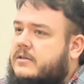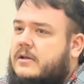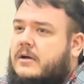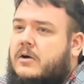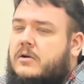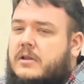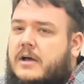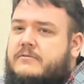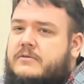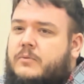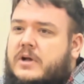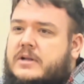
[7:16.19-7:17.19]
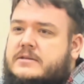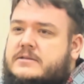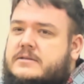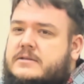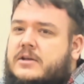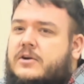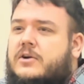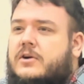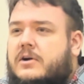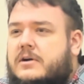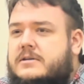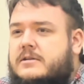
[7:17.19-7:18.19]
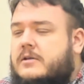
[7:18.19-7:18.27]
our loved ones, the hurt,